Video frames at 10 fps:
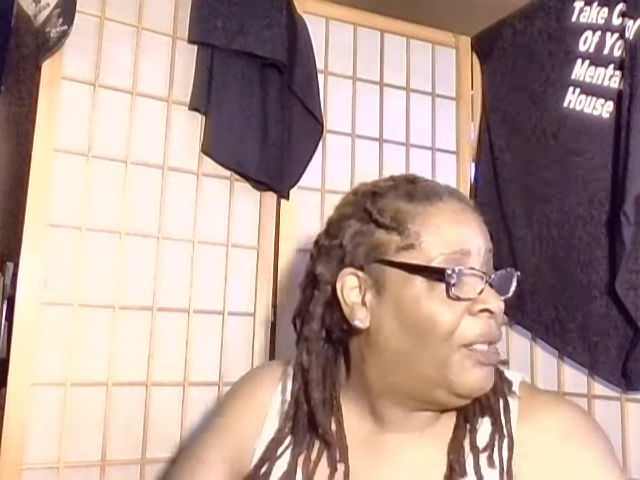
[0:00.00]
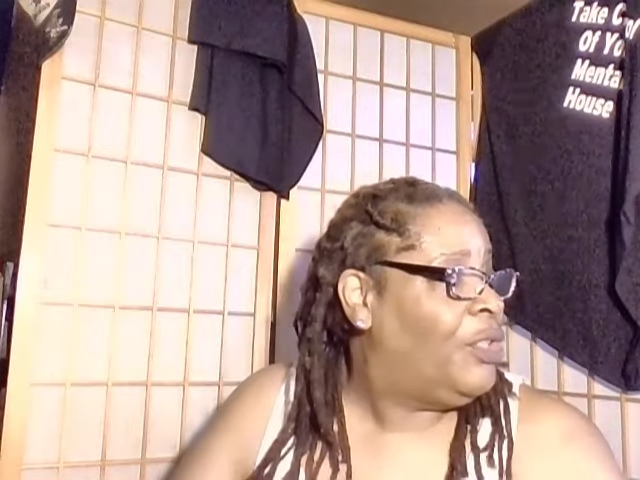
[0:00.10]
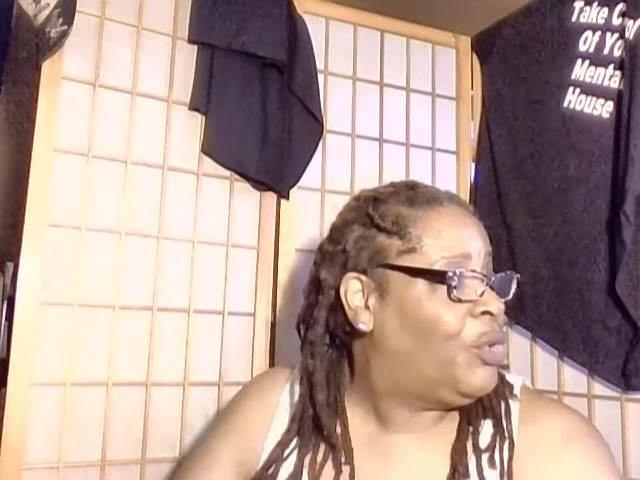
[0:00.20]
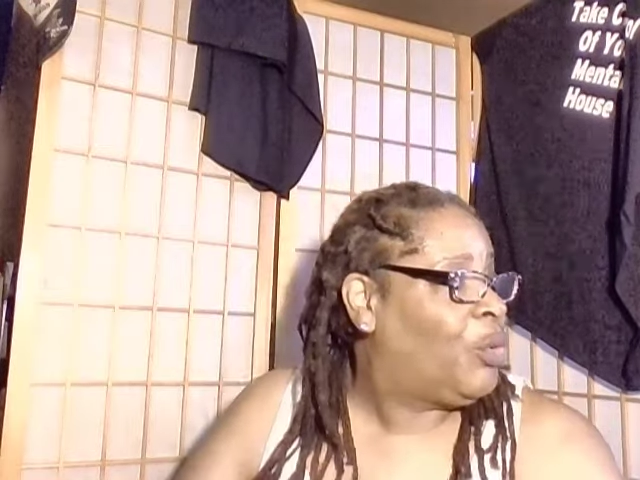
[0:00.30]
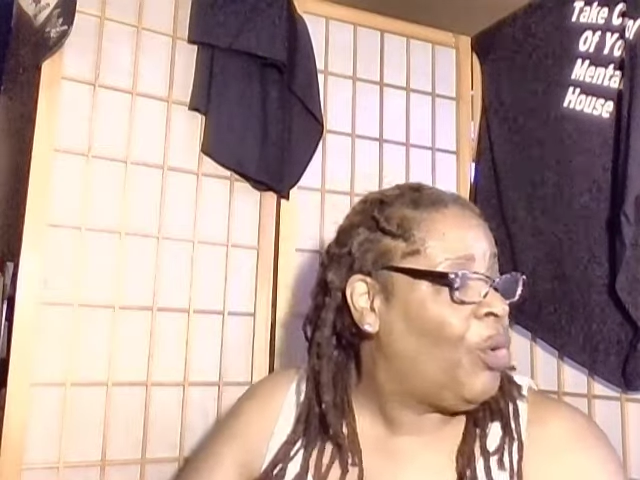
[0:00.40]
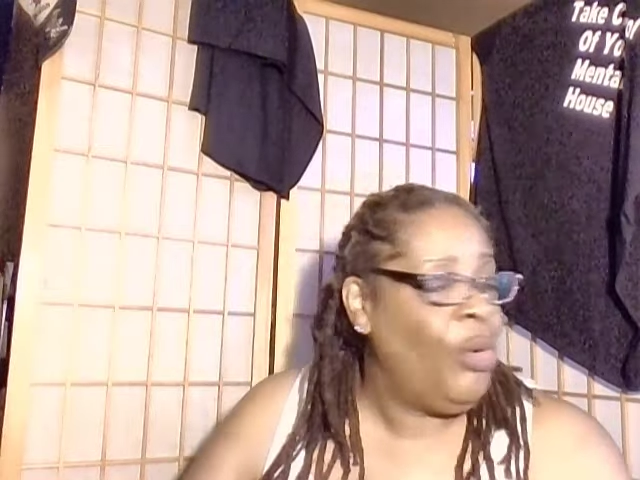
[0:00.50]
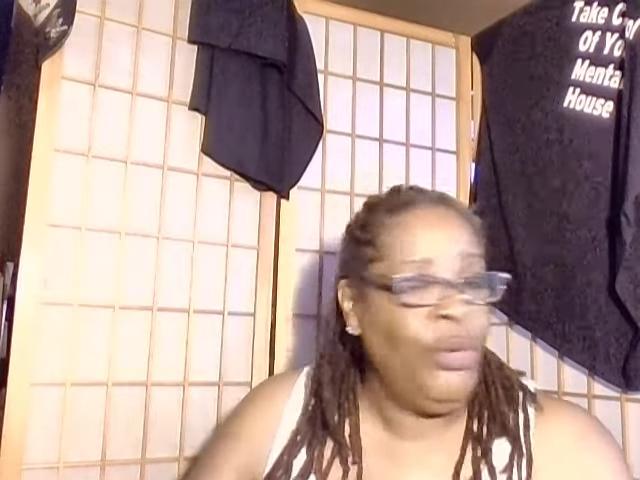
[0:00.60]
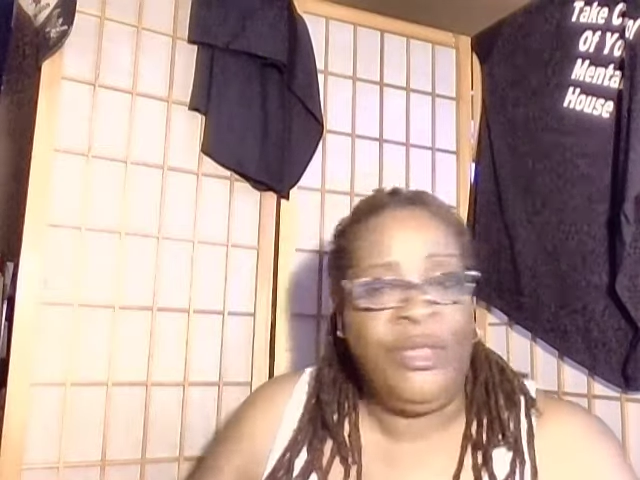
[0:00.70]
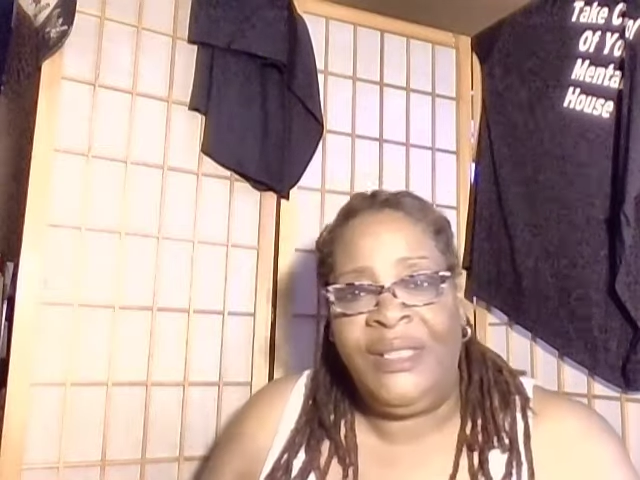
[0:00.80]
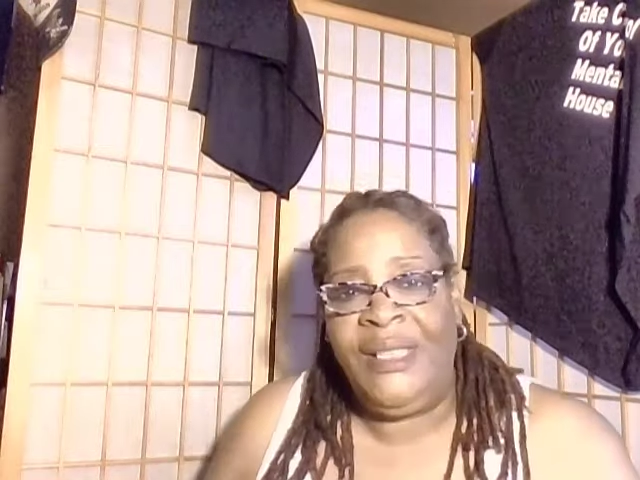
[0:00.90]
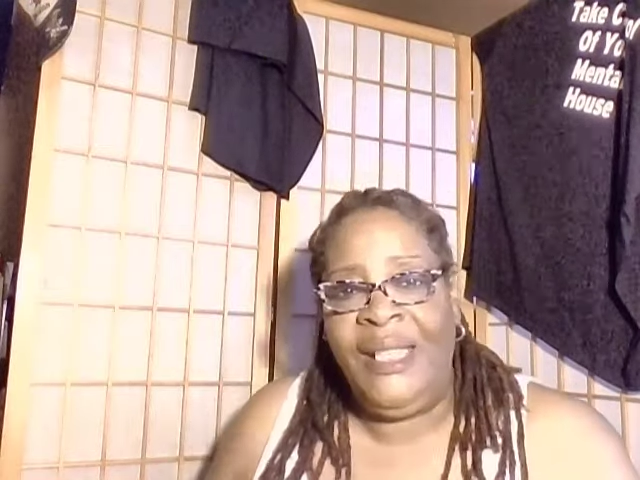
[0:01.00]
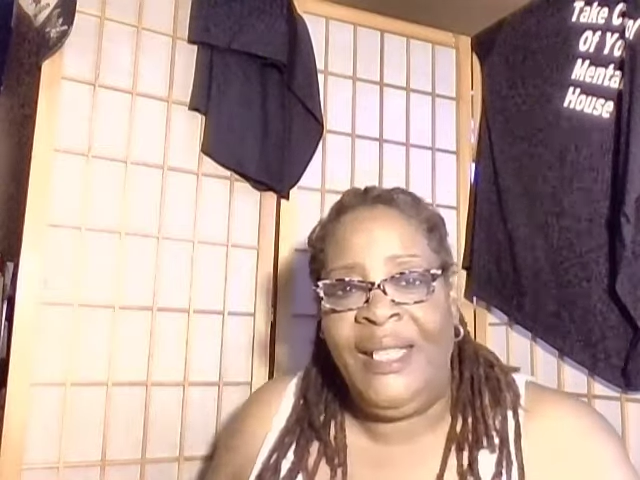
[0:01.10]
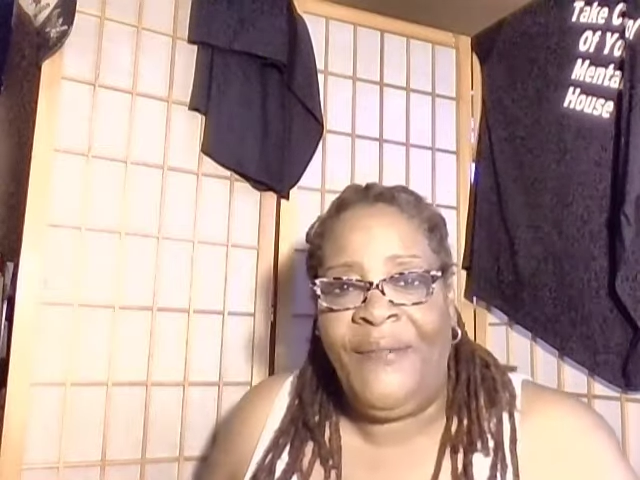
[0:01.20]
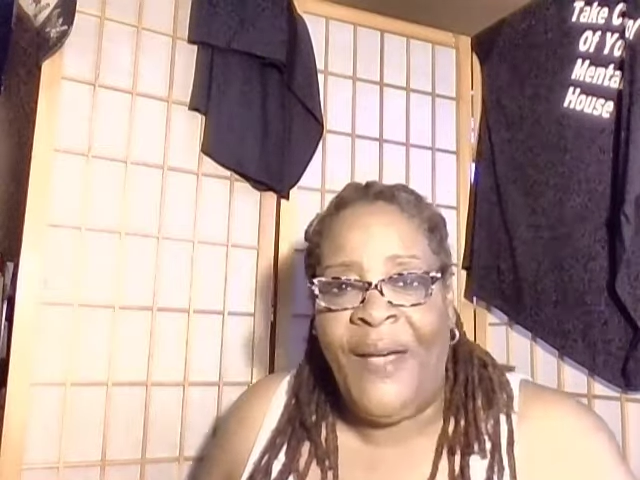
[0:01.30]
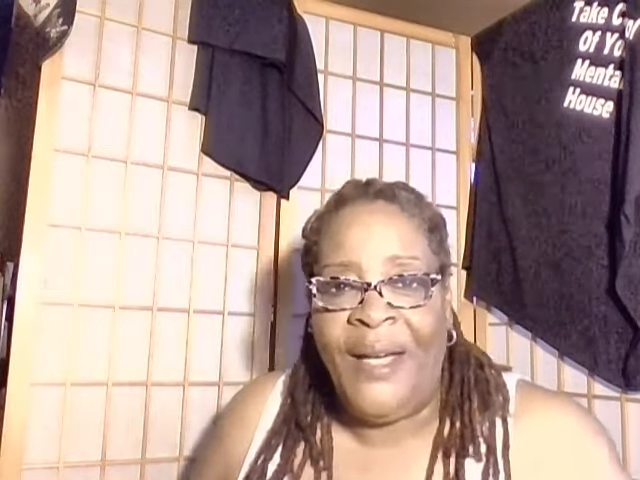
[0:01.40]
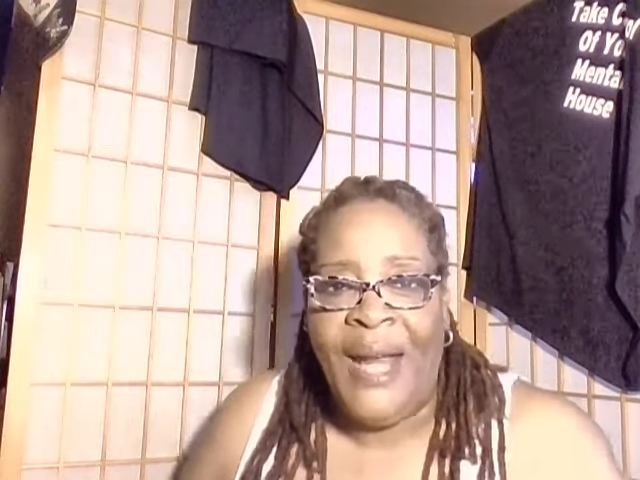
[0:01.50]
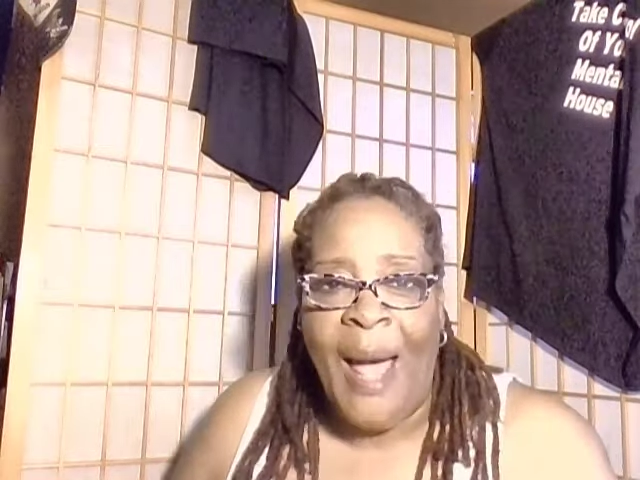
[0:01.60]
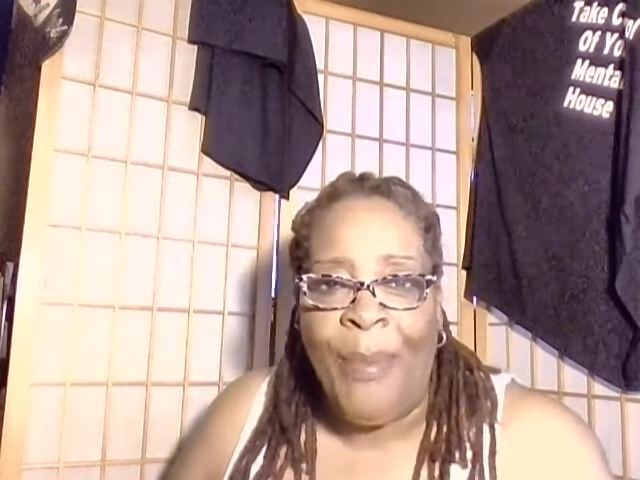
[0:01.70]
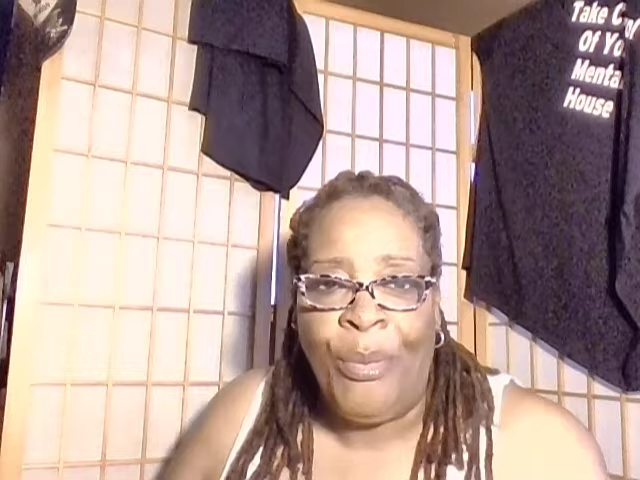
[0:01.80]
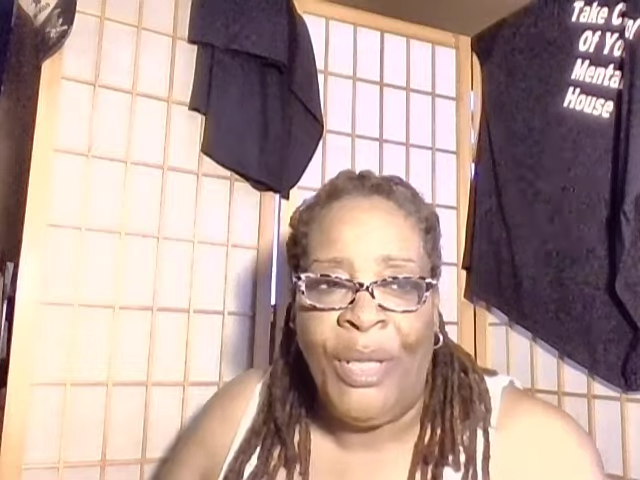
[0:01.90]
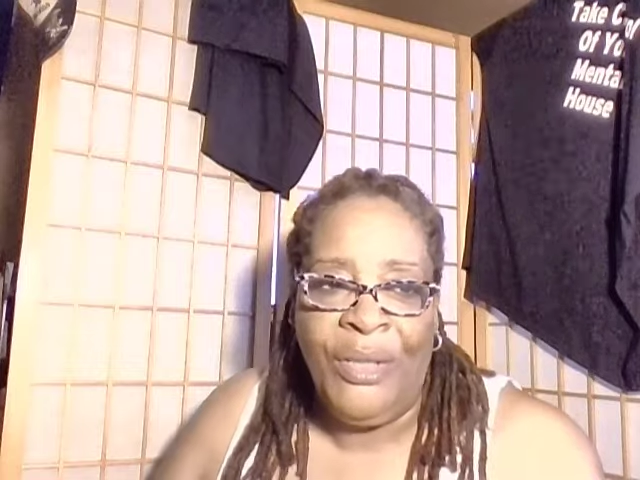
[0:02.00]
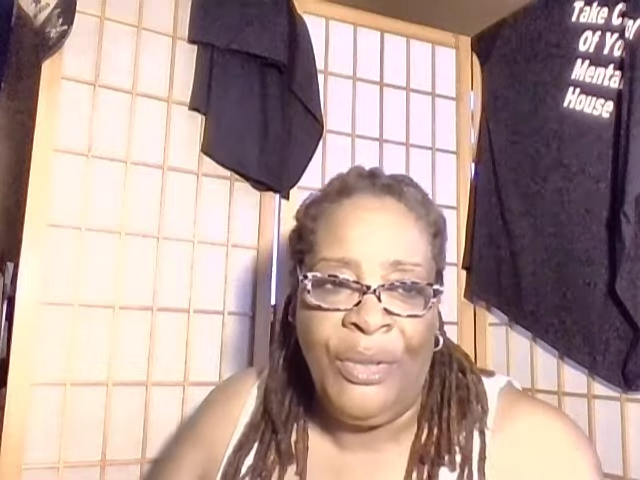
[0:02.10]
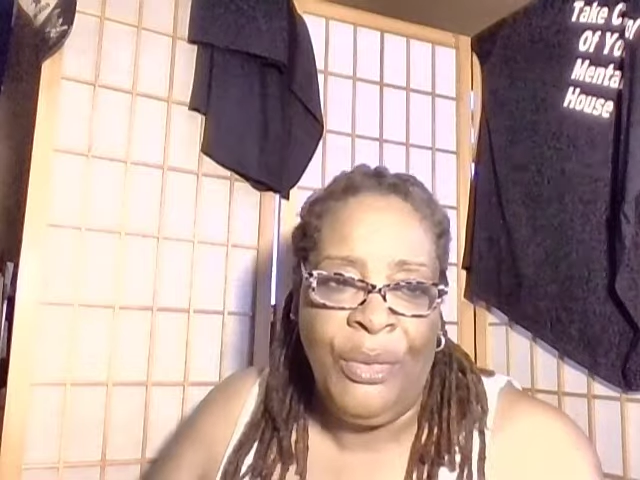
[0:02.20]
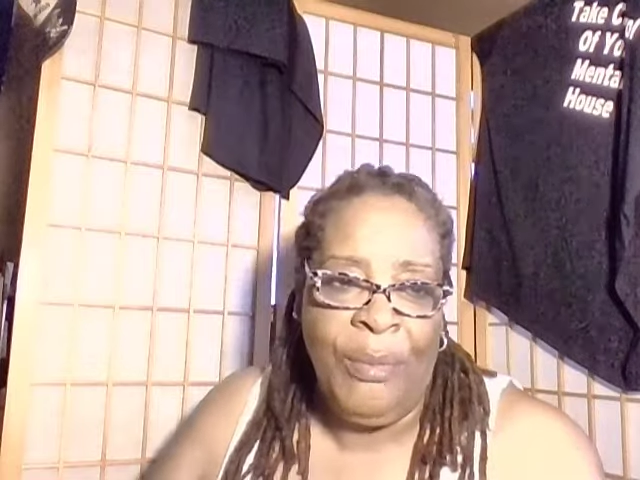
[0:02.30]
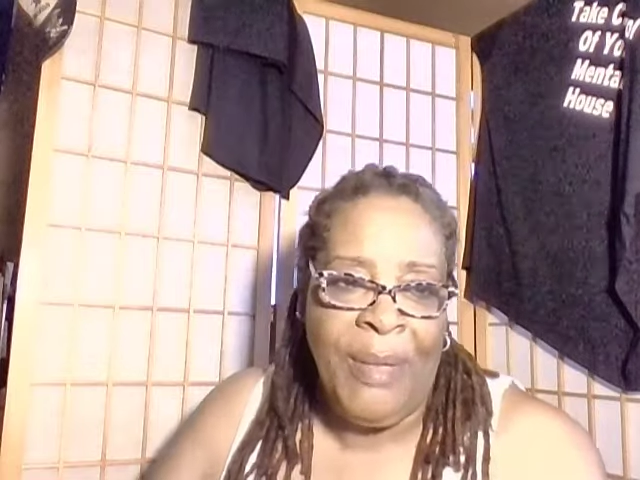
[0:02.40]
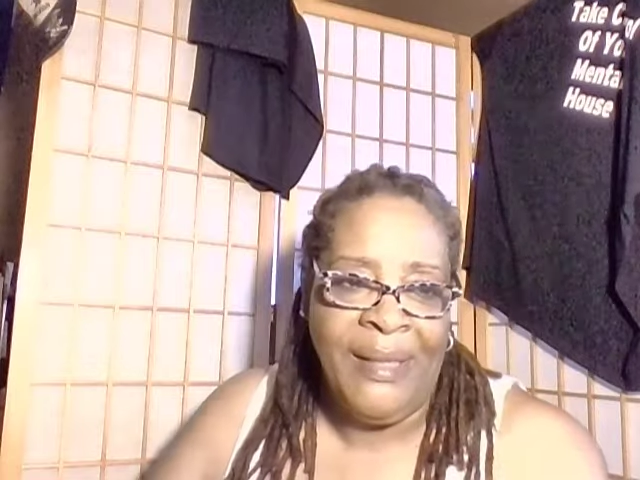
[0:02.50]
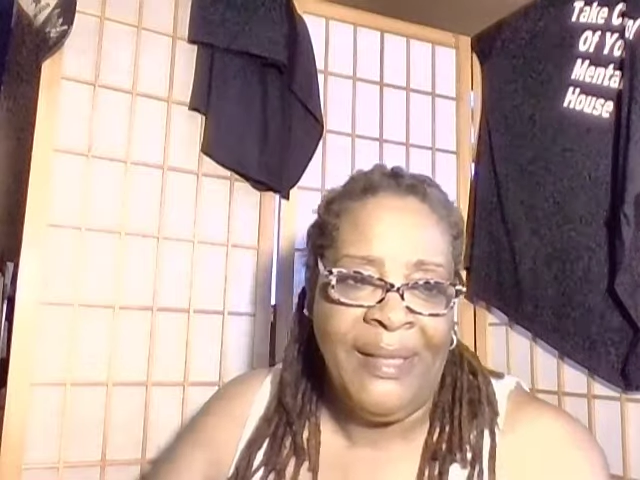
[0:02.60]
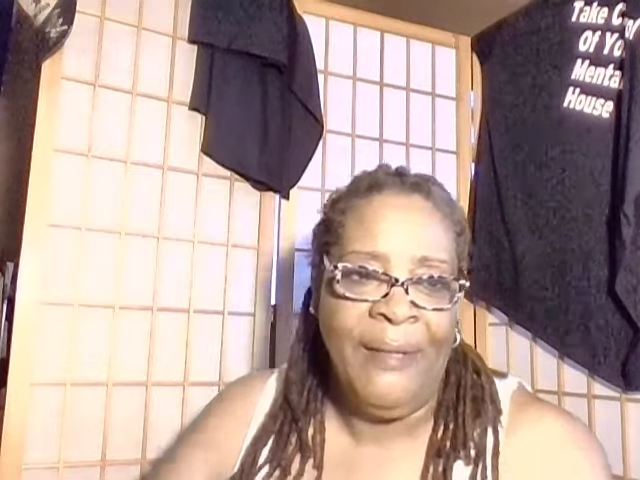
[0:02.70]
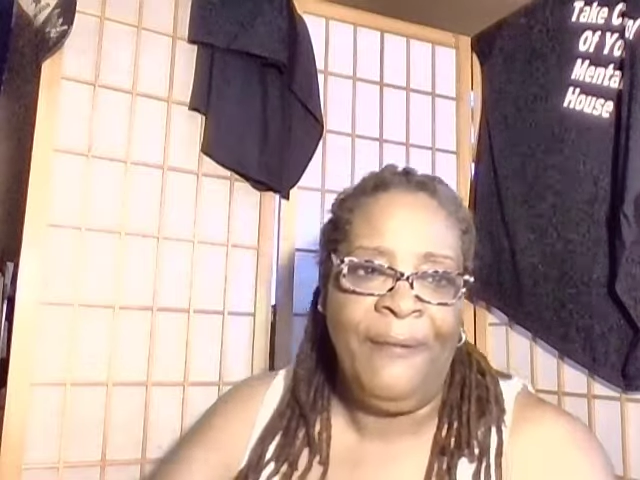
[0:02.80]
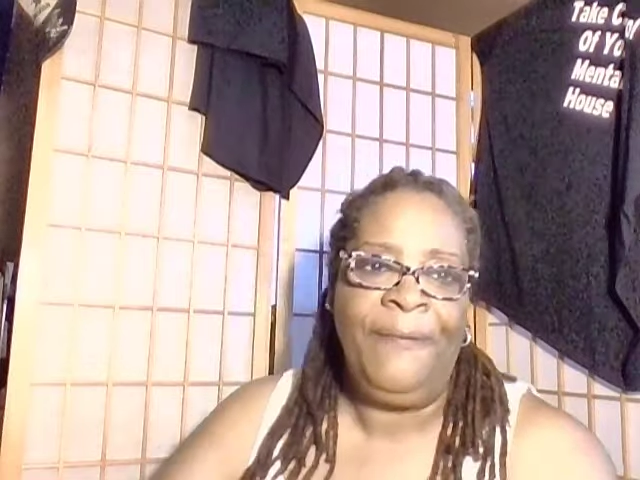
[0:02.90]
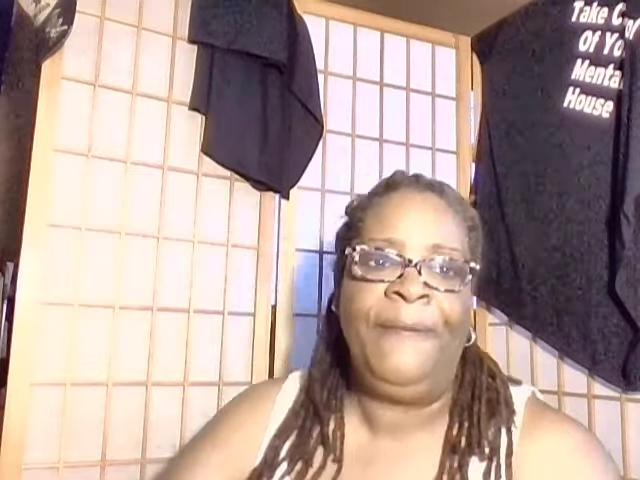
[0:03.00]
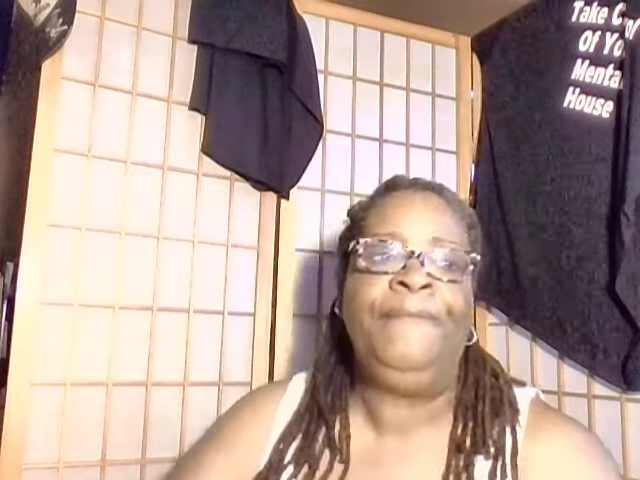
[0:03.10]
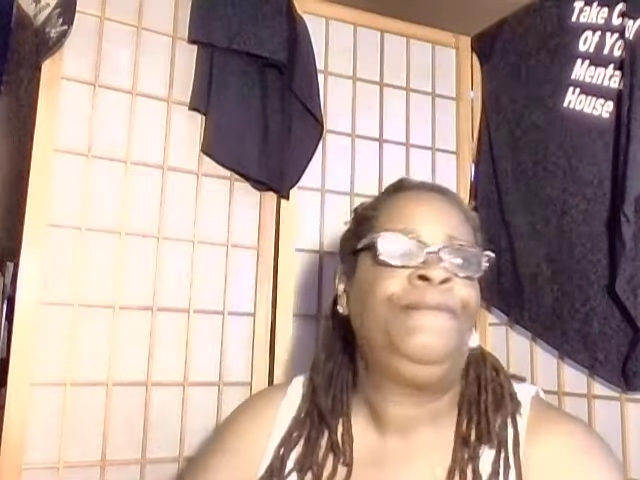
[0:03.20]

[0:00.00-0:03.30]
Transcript: controls and seeing if I could operate and do it myself.